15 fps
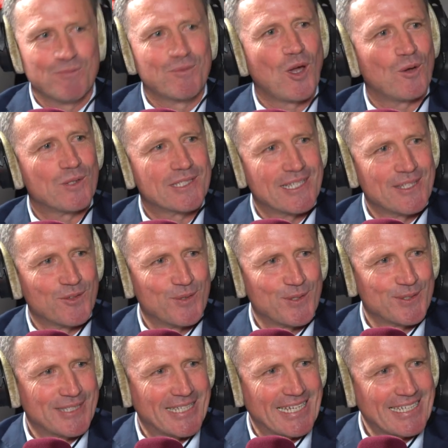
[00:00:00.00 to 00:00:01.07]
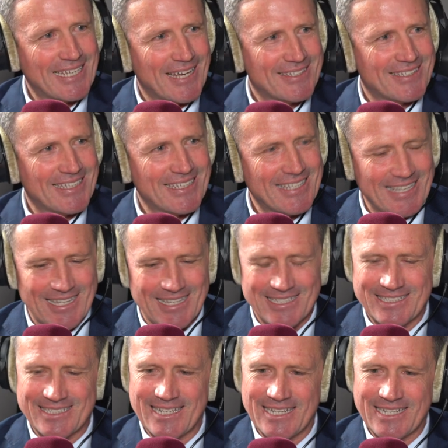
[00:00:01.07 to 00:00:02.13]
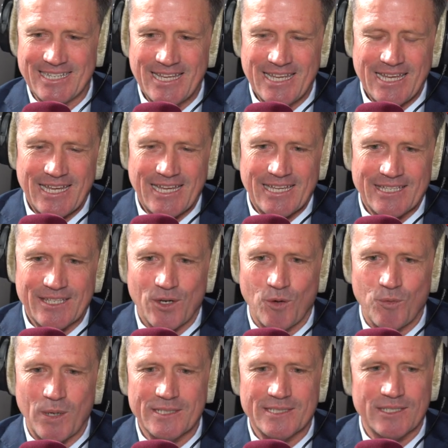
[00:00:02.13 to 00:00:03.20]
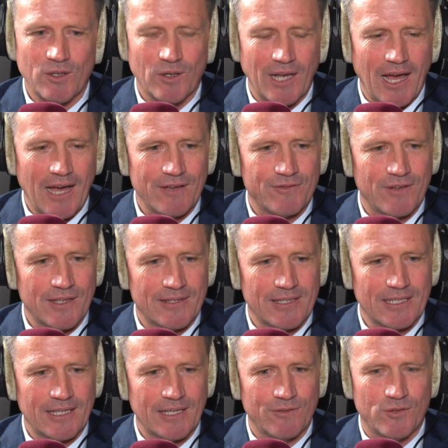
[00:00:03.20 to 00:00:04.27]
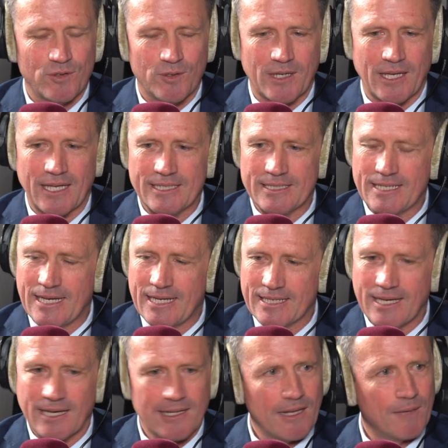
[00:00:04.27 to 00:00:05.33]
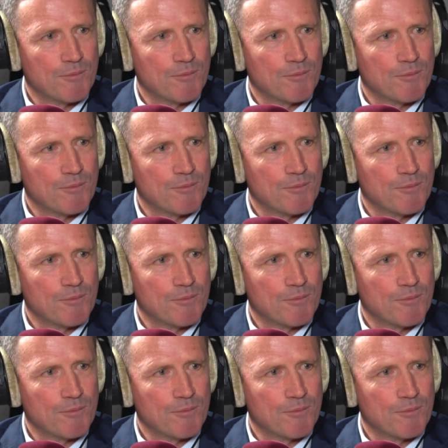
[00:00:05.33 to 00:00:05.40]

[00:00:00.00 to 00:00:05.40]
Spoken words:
go and see the real thing, I think. And, you know, once in your life, I think if you can cuddle